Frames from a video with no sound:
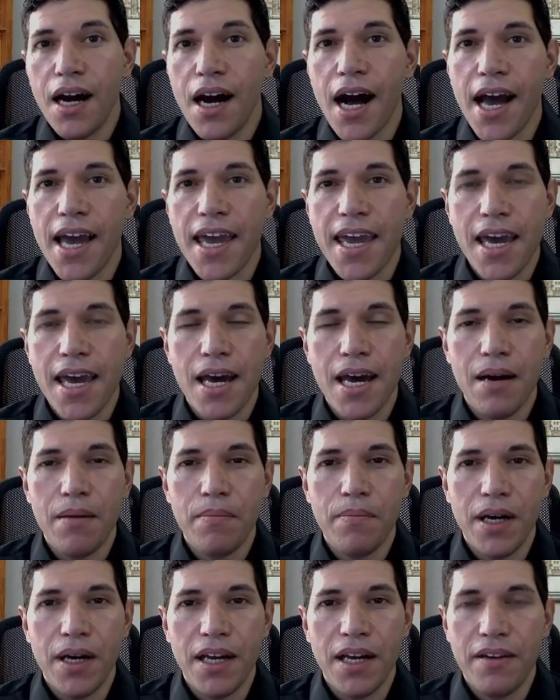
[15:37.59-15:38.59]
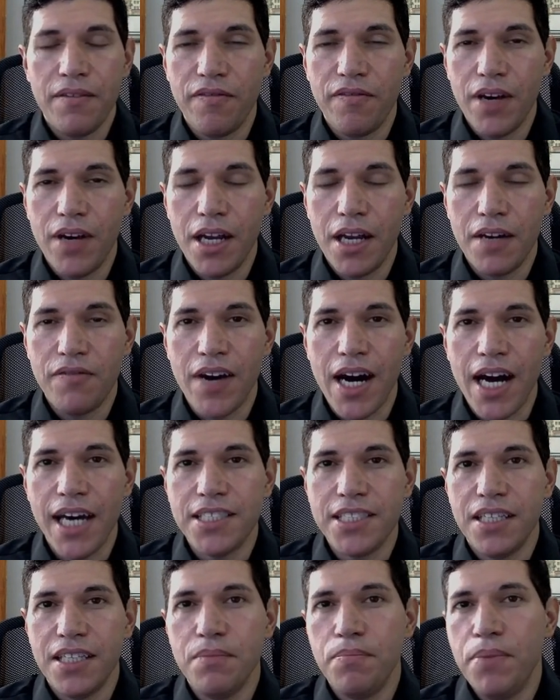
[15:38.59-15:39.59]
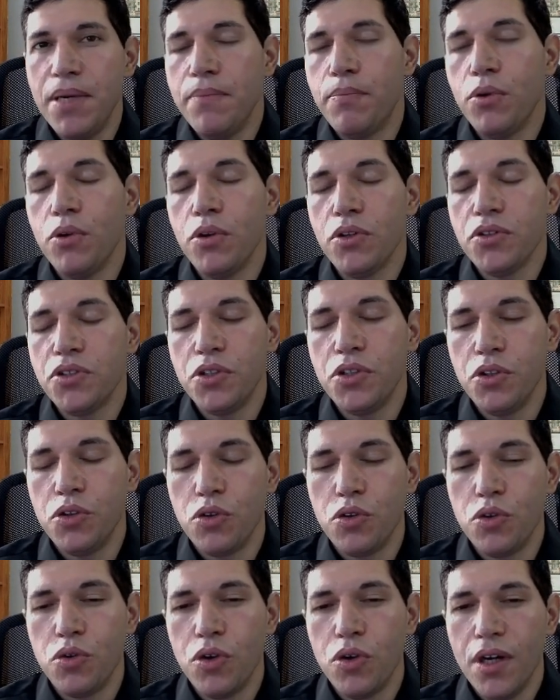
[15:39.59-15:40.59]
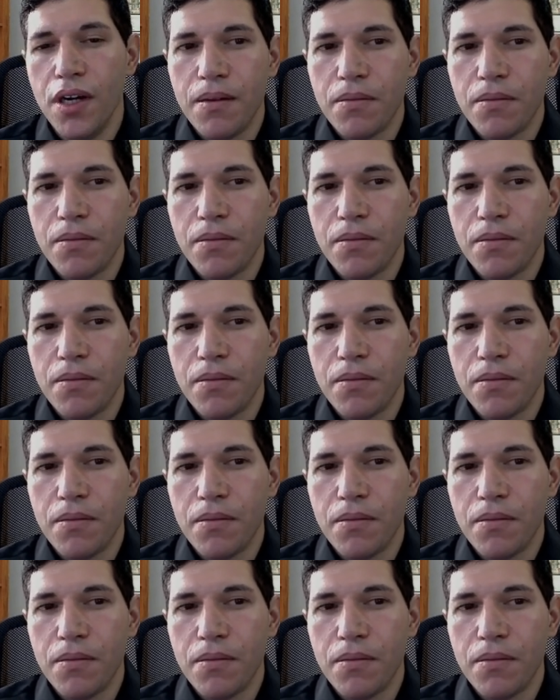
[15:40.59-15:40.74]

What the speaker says: I am advising people to